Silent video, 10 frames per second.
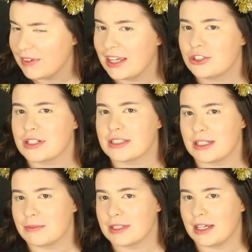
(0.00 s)
It just
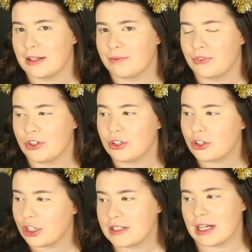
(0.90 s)
seems like you
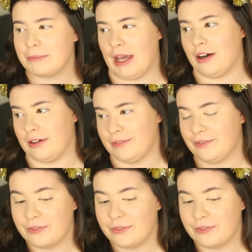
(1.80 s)
could have done better. Okay.